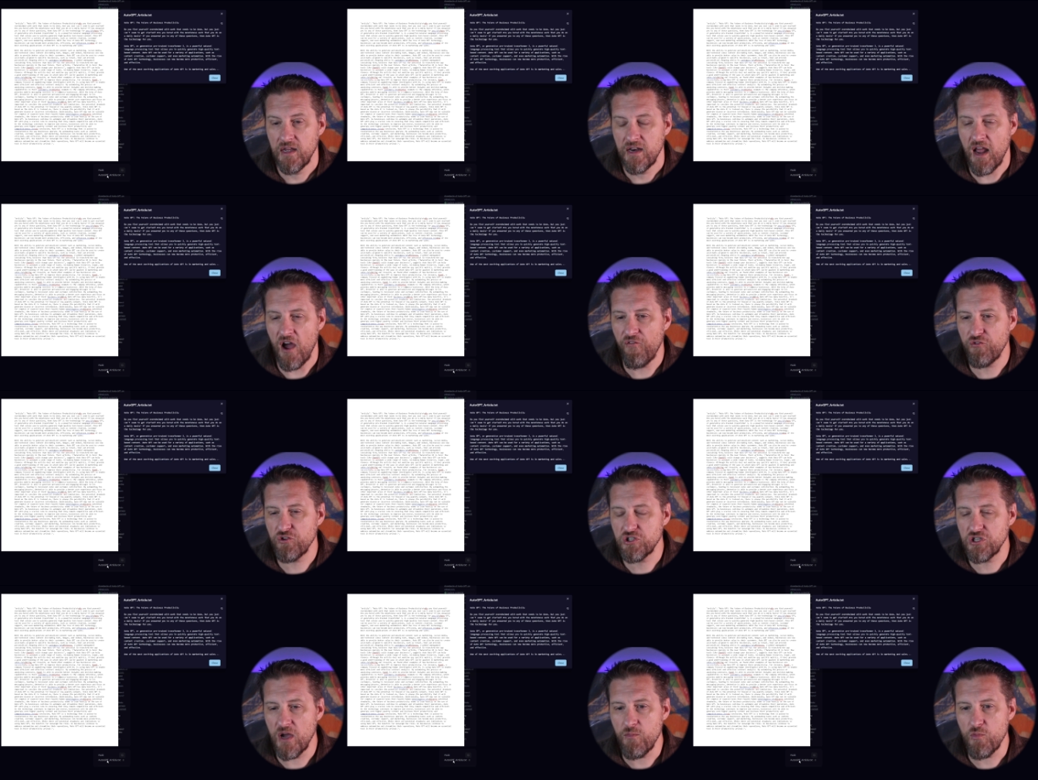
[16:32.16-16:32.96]
Now, for
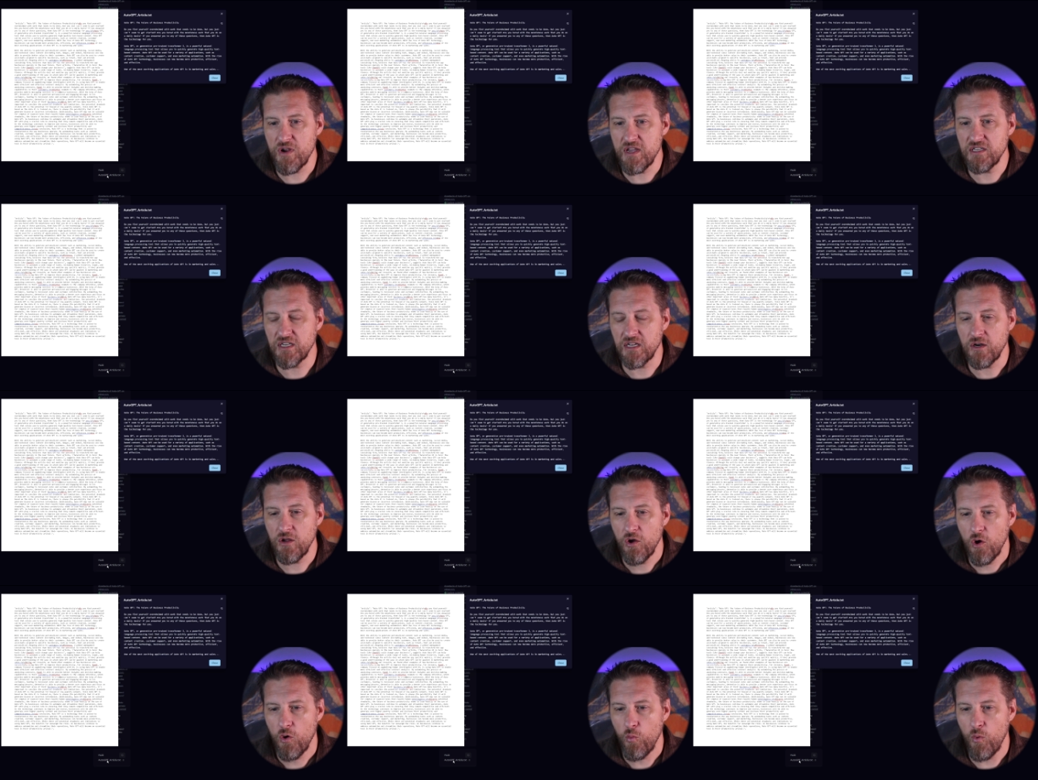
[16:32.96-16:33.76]
some
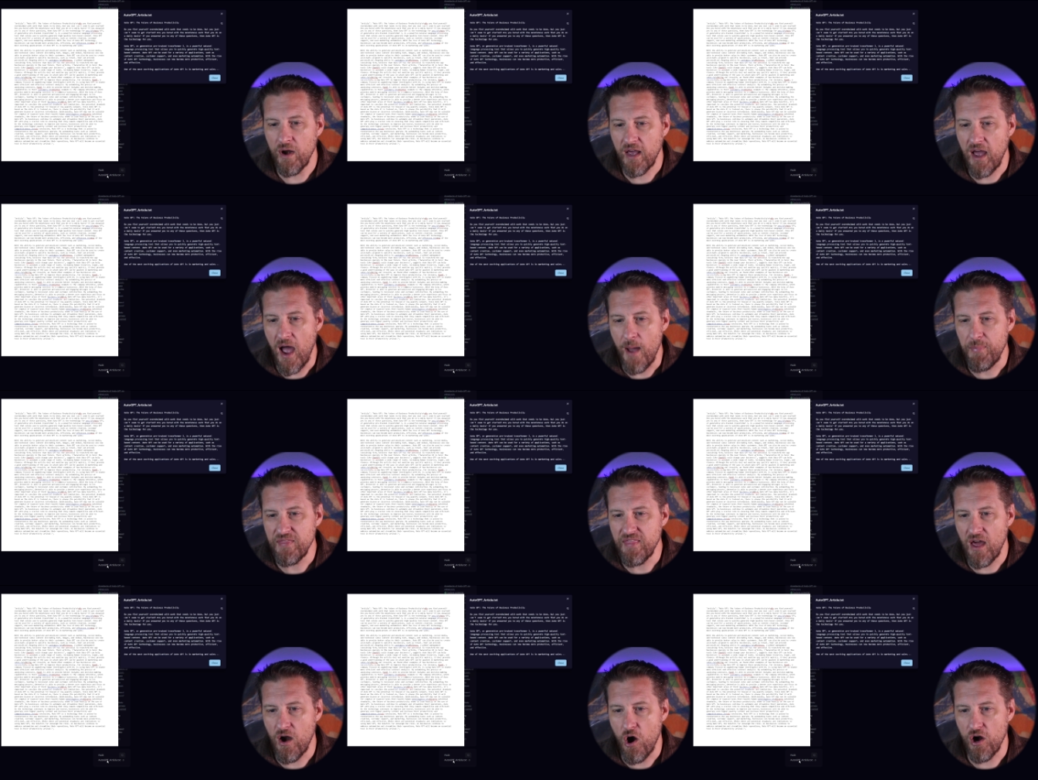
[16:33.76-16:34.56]
reason, when it
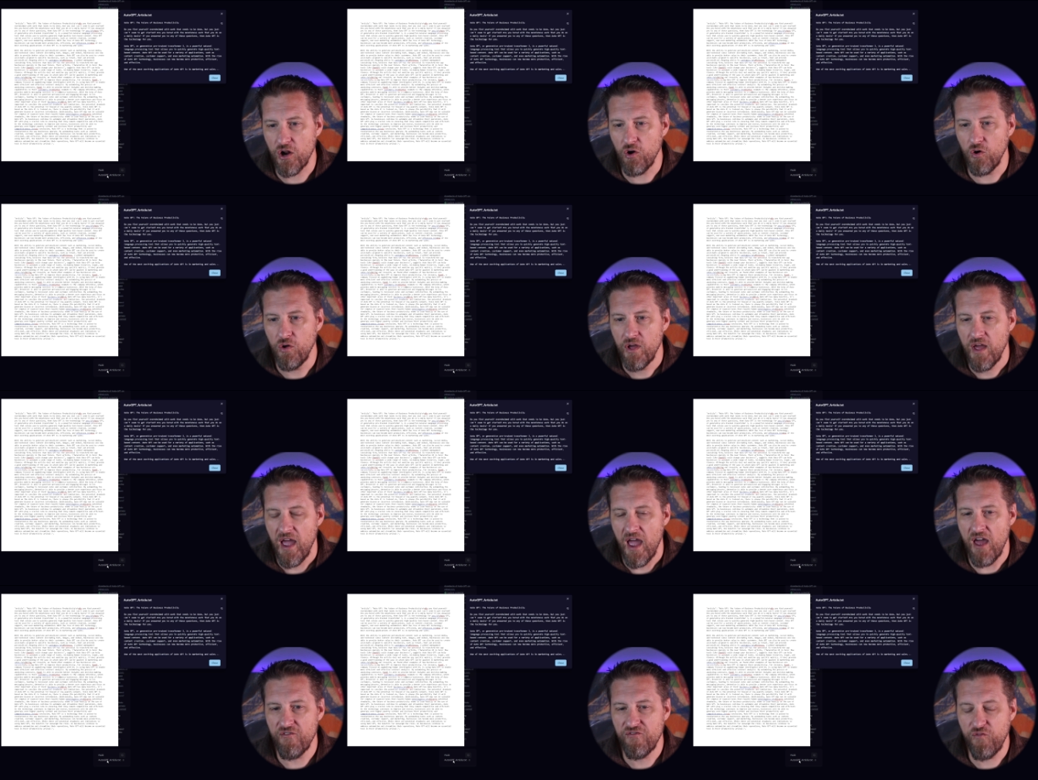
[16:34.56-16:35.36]
copied that article
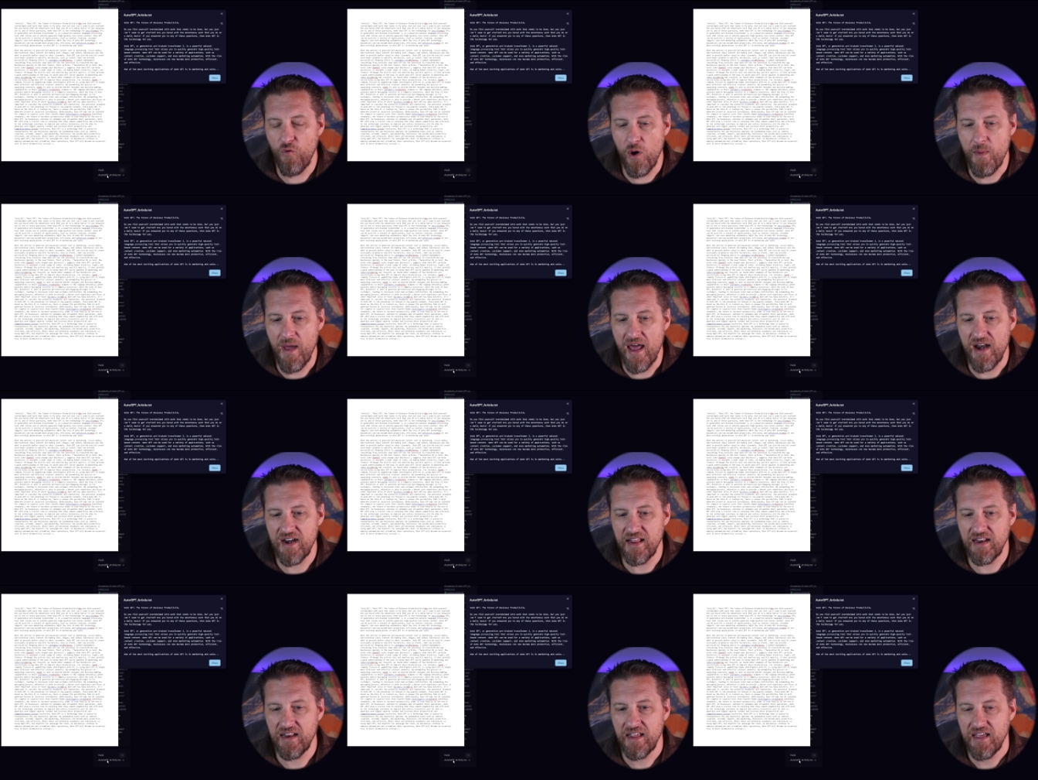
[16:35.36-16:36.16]
and
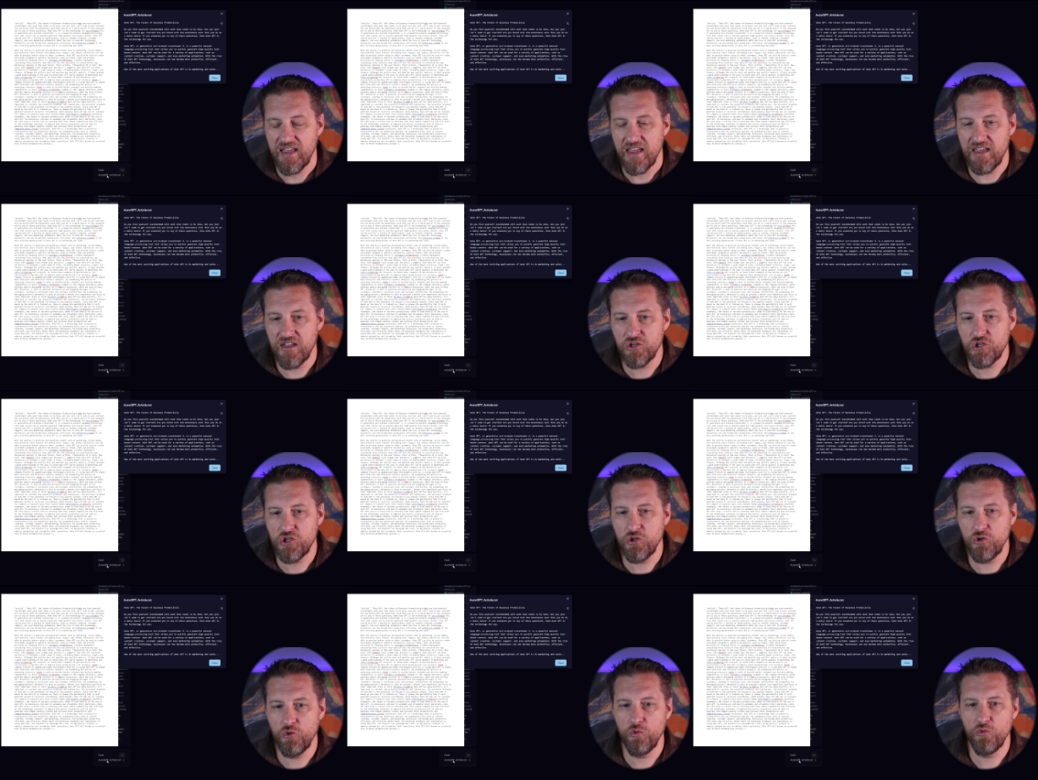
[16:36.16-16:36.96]
formatted it,
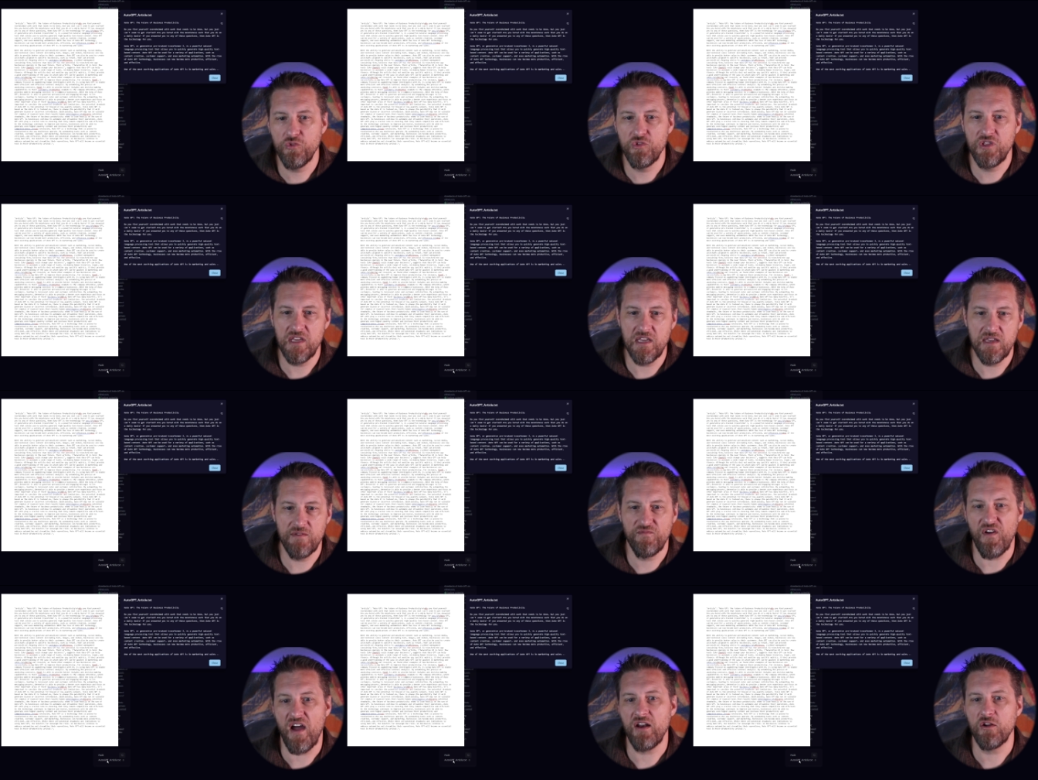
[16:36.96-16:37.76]
into the
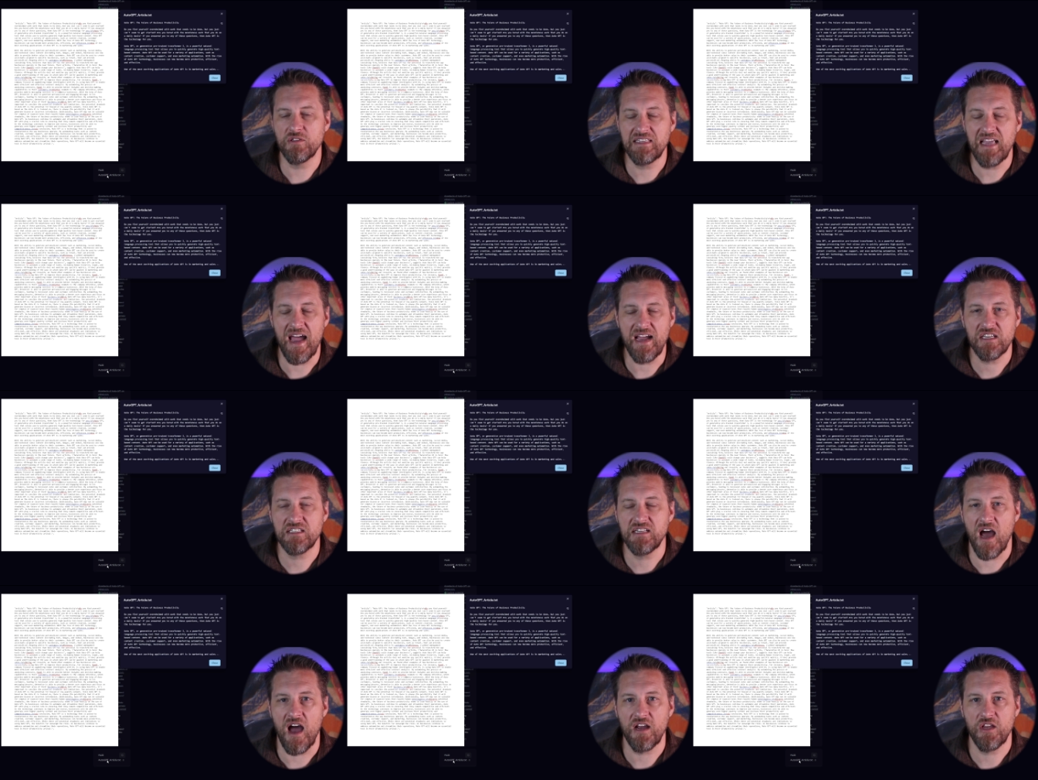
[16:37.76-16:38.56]
final
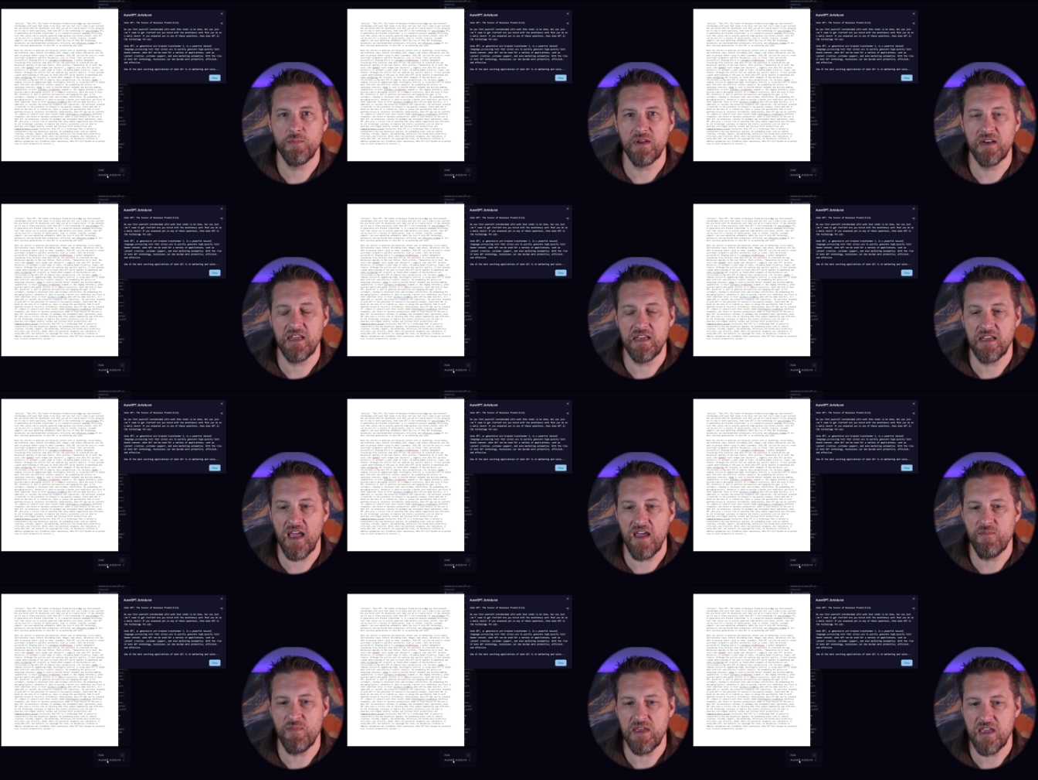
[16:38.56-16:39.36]
text document he
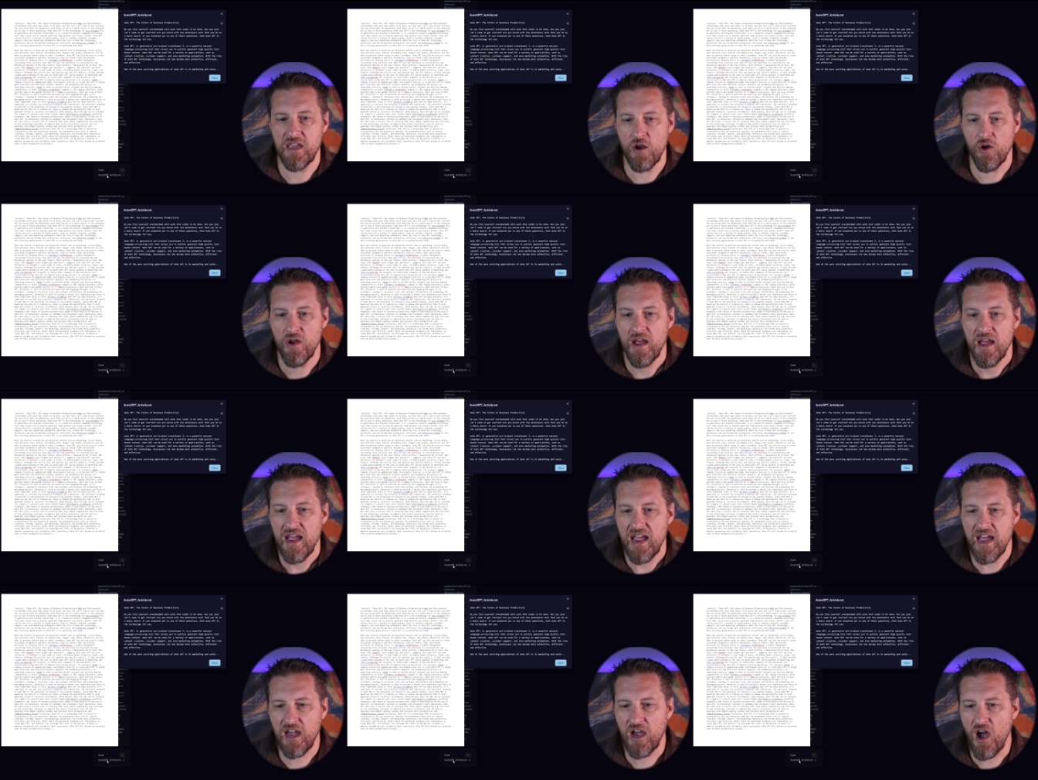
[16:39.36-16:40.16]
gave me here,
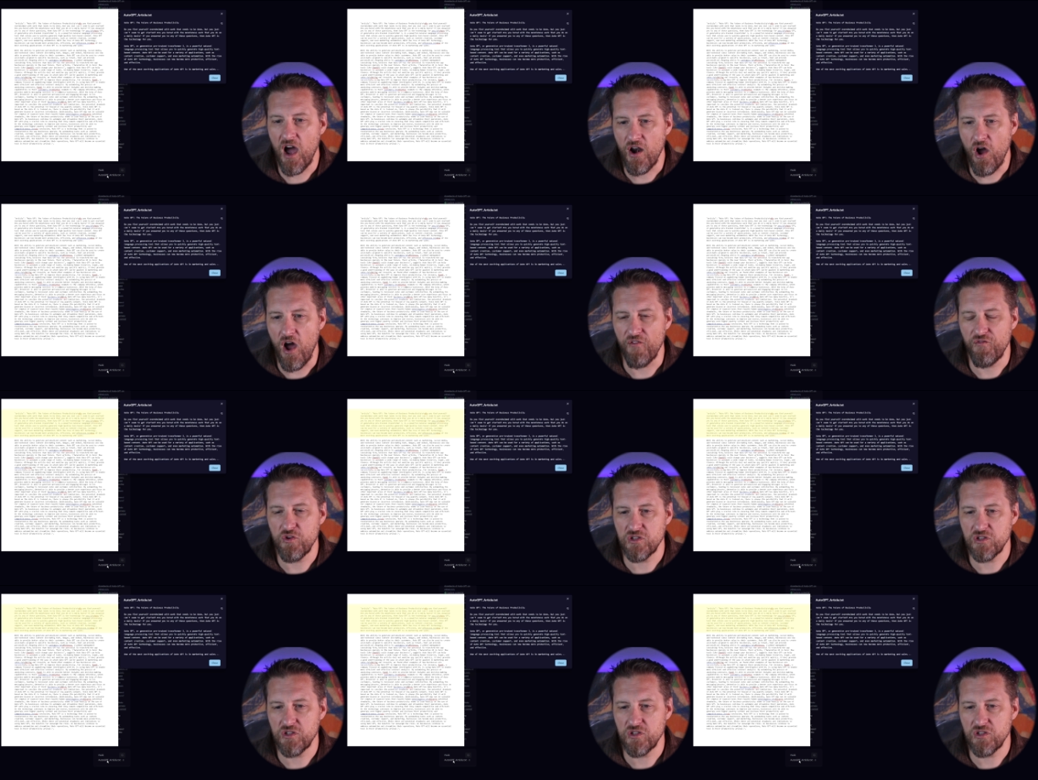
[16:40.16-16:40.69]
it cut off.